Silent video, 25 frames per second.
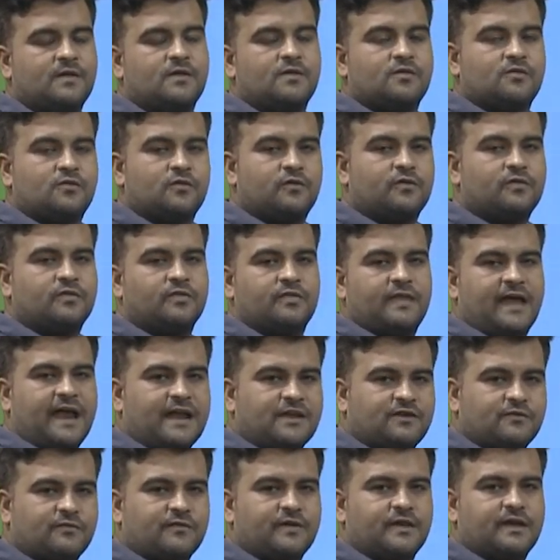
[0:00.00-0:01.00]
So, in
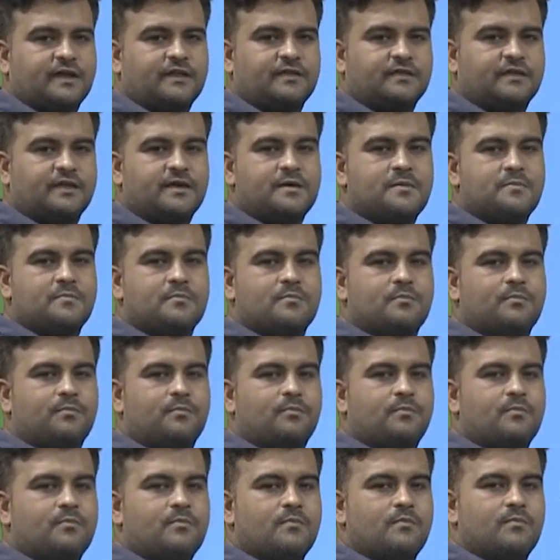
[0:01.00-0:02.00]
that way they
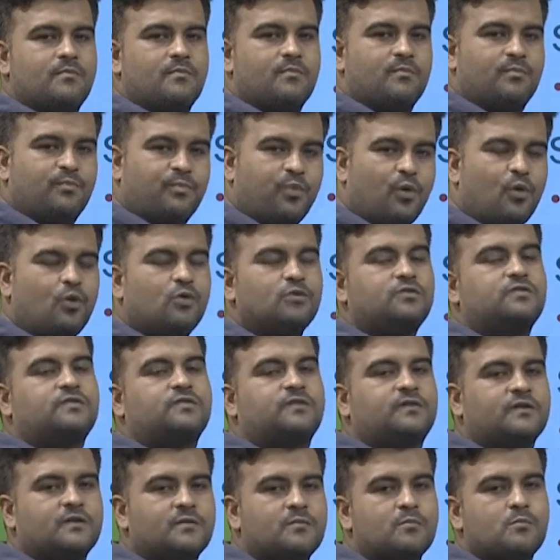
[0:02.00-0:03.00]

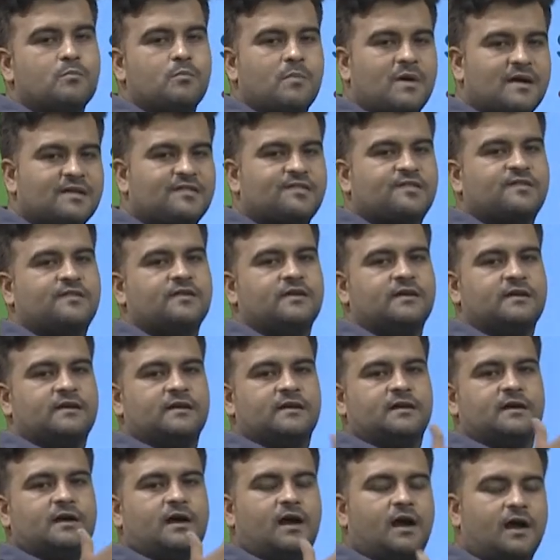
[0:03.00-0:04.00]
both must
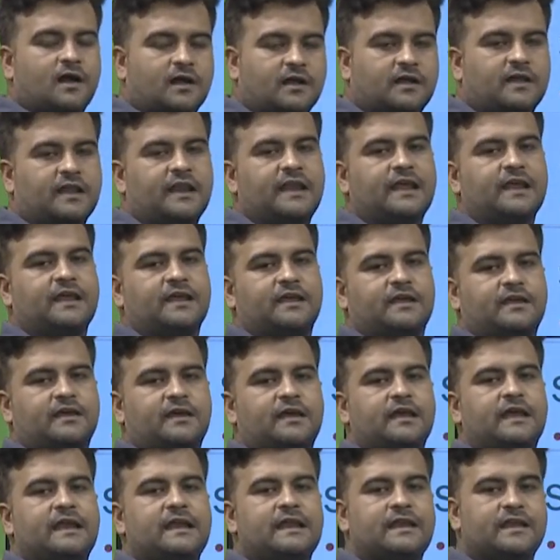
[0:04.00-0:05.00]
agree
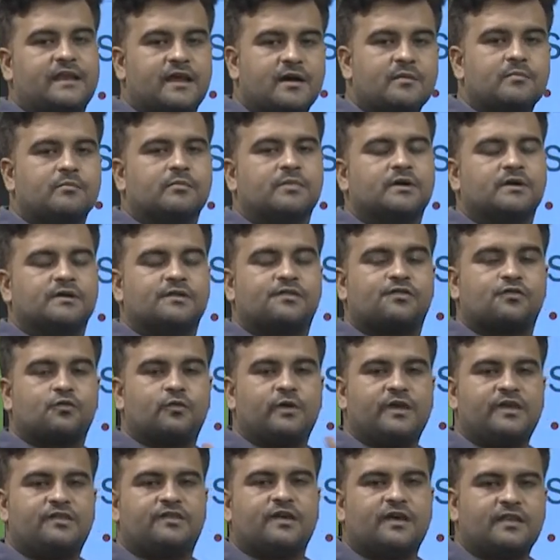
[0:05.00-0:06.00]
in numbers to
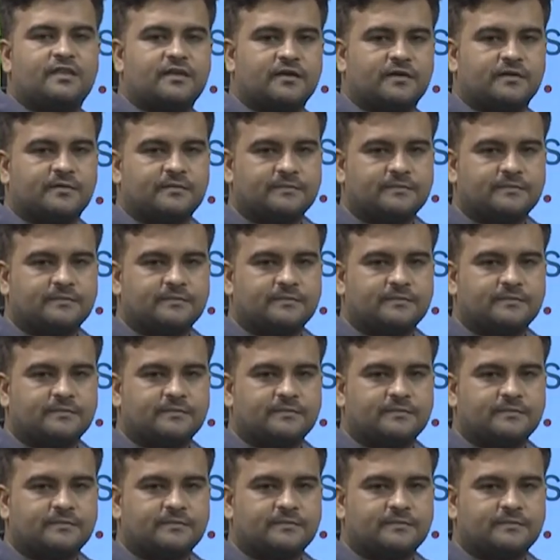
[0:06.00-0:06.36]
each other.